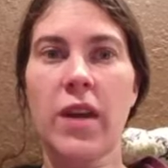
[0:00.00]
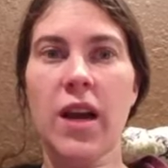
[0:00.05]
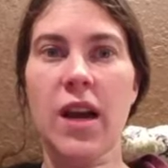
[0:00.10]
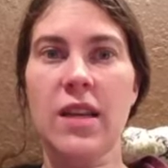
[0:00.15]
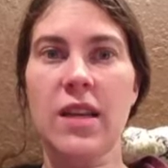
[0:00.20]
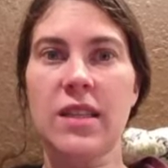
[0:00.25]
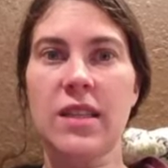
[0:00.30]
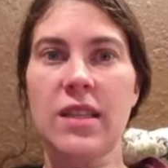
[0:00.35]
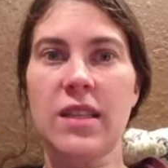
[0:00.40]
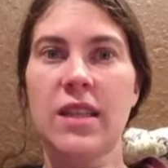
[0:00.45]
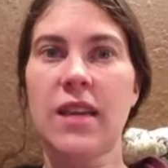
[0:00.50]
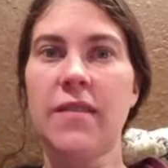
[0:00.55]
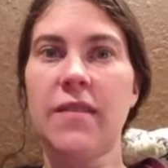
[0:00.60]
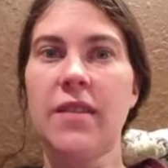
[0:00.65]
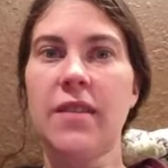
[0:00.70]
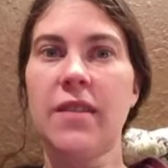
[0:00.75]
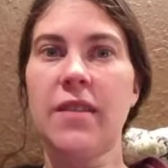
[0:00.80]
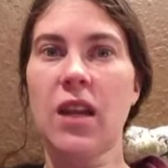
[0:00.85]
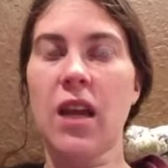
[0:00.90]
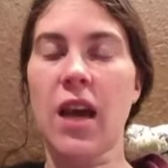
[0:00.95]
we got
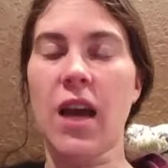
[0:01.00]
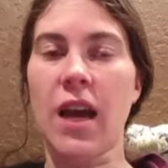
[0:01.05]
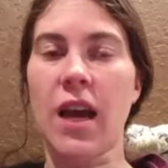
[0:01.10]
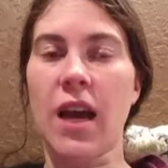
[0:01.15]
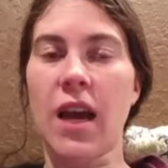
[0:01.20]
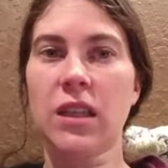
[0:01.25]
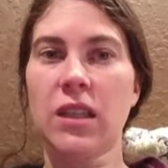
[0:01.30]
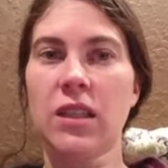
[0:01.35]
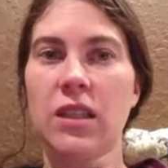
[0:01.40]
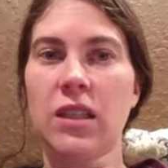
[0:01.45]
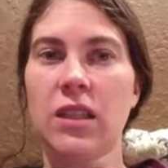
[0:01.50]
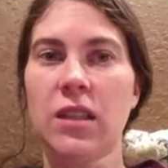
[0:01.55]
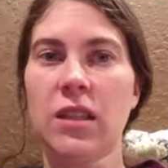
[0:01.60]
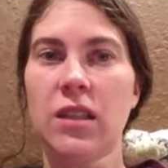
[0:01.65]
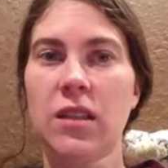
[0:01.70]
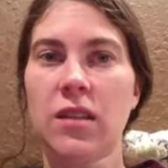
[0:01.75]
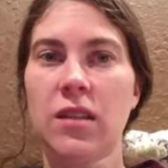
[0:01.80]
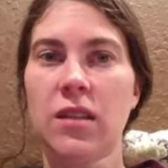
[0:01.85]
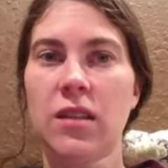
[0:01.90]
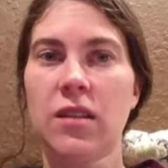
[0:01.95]

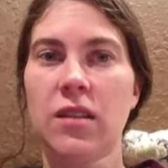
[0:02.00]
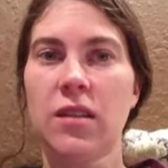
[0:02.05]
7x?